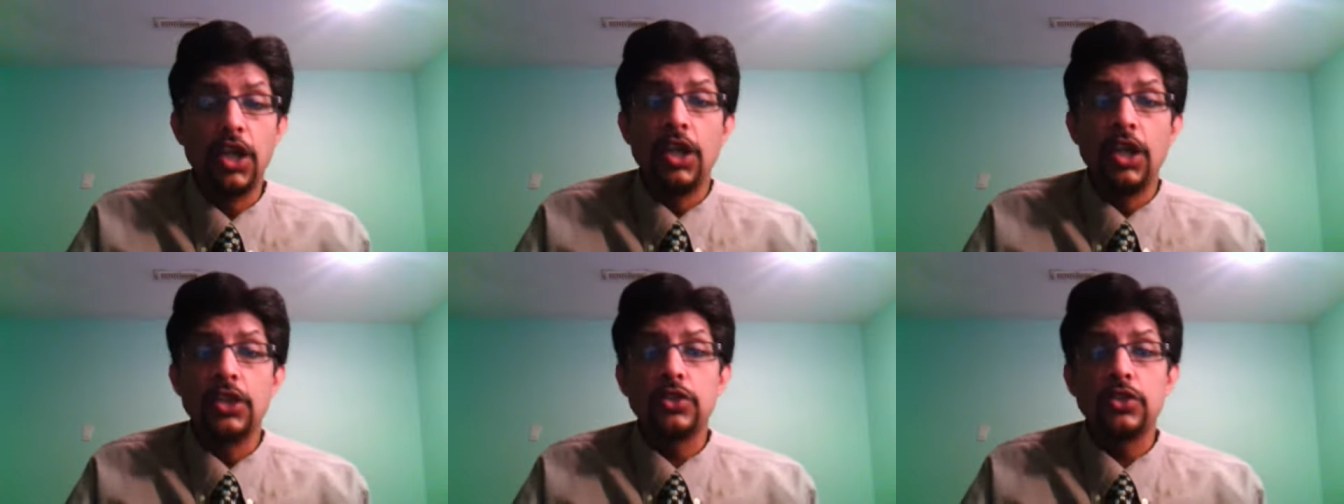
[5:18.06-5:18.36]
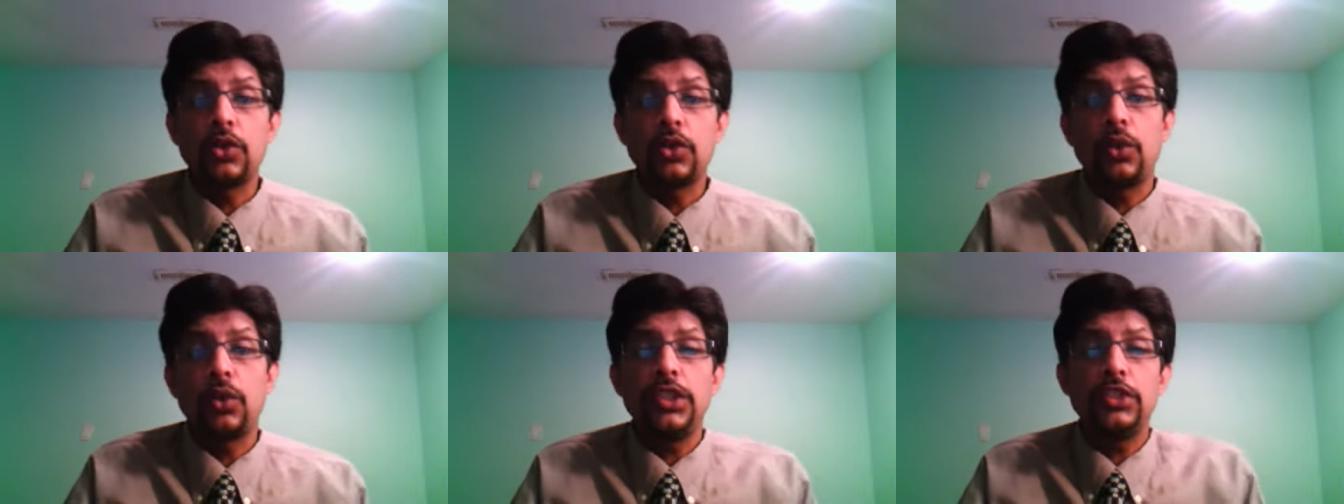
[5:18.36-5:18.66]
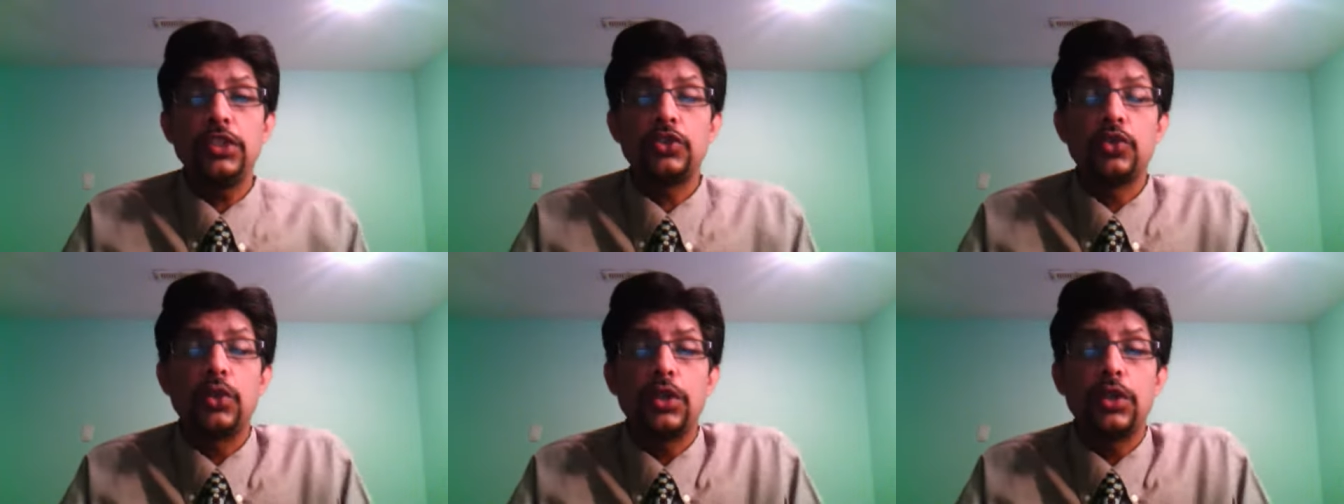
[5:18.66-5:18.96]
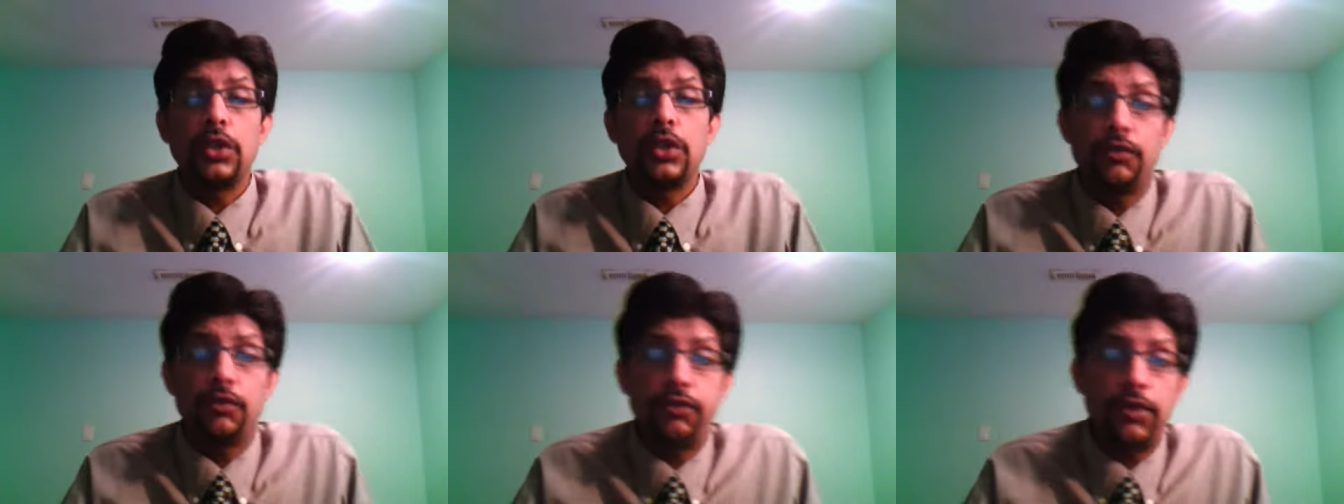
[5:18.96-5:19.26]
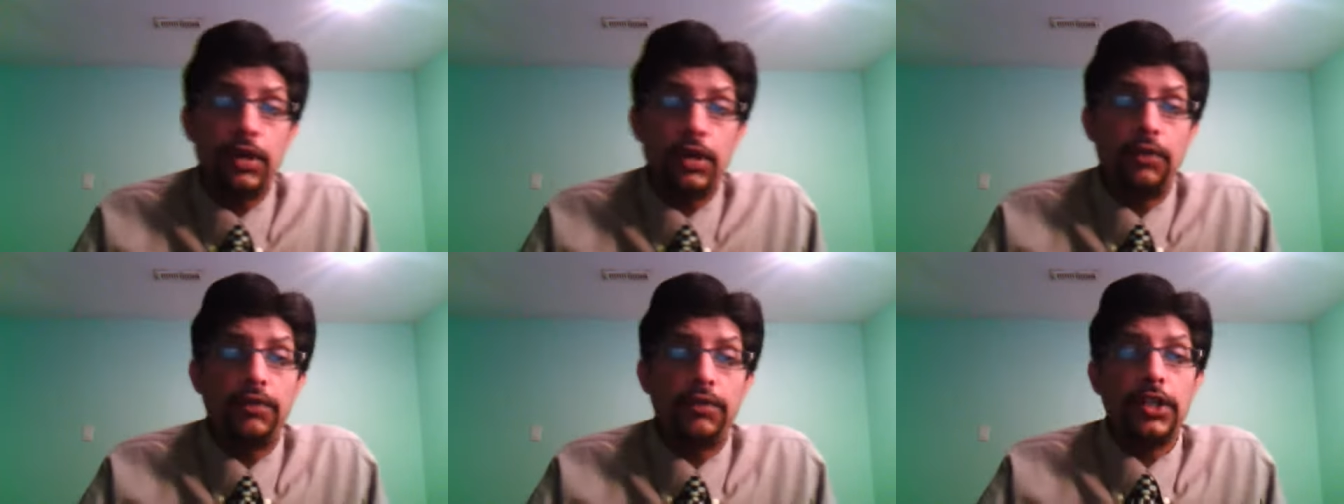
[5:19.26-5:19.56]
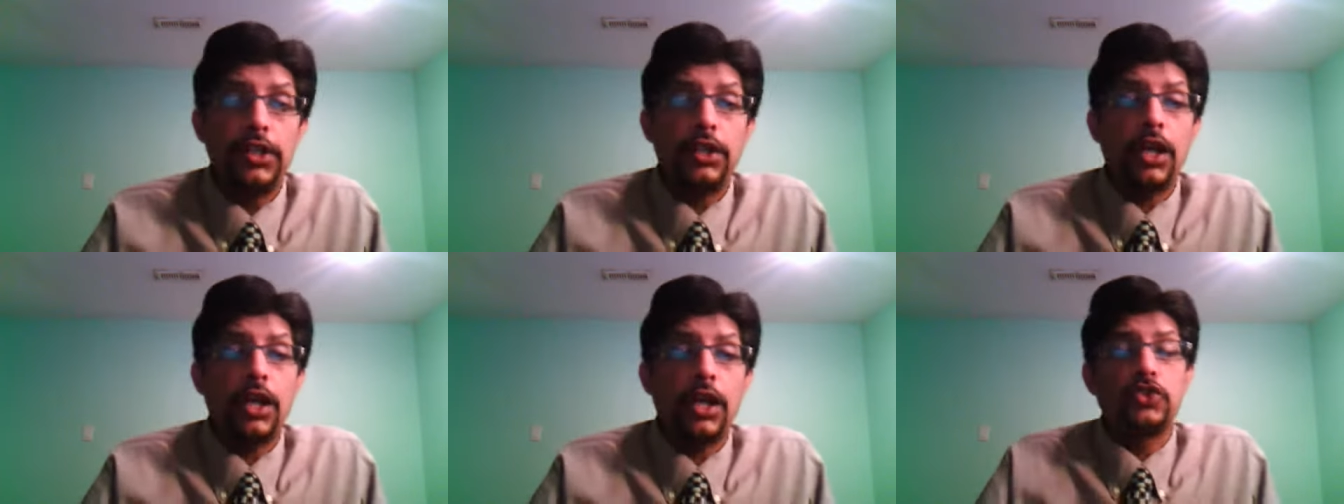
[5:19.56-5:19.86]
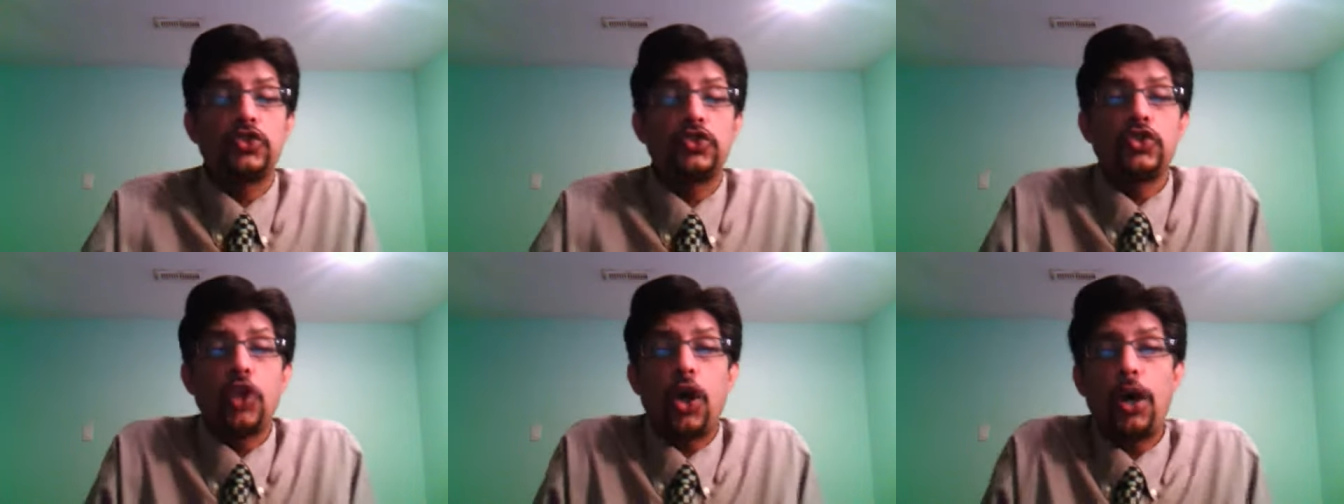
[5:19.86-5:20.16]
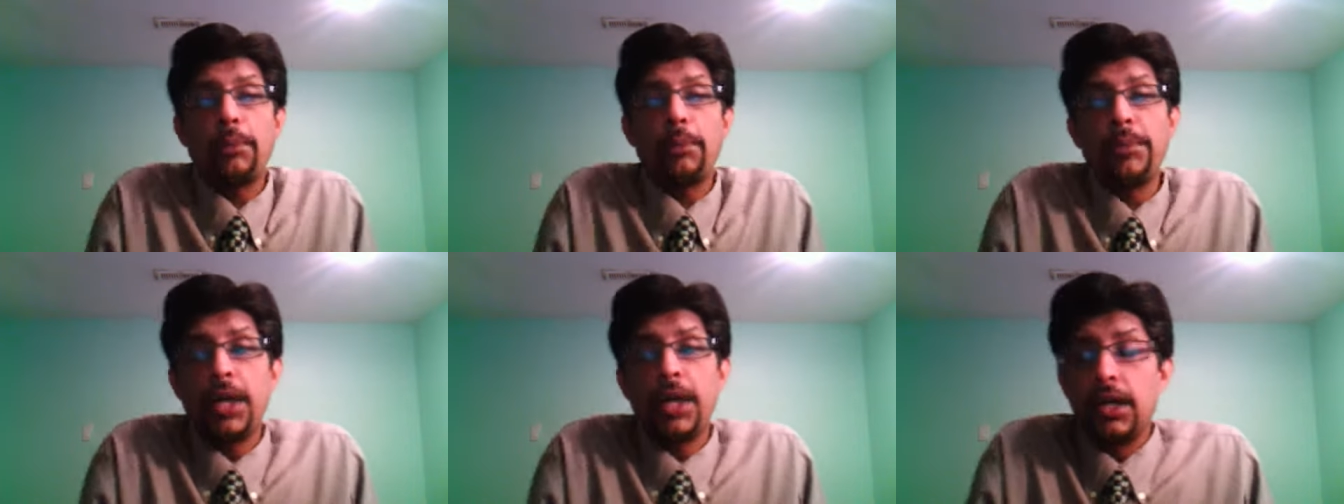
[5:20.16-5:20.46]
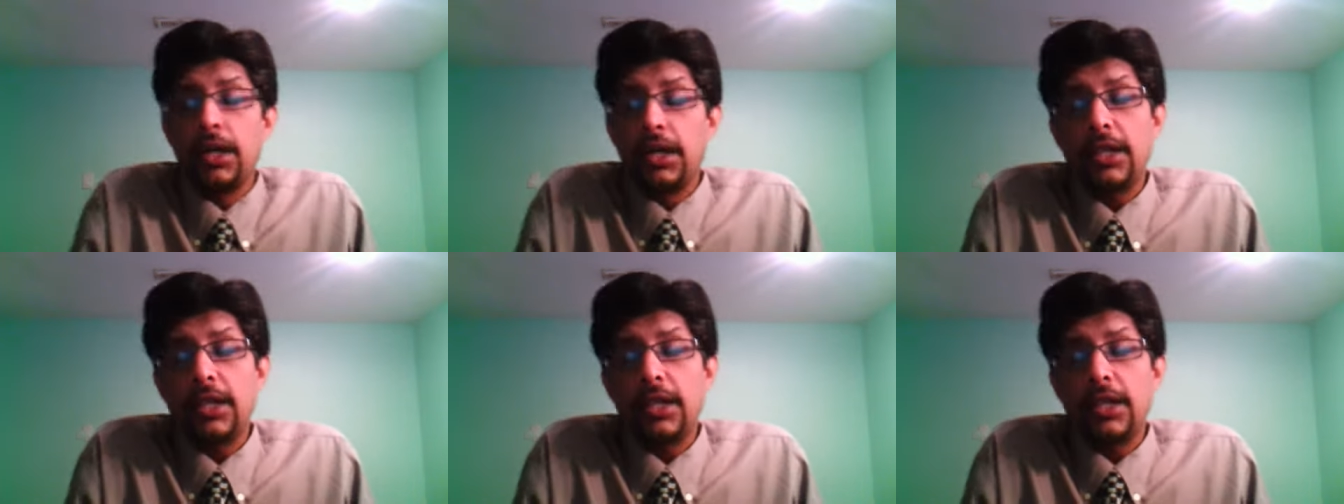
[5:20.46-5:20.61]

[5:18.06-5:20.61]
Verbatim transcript: So he is doing a, a very nice job.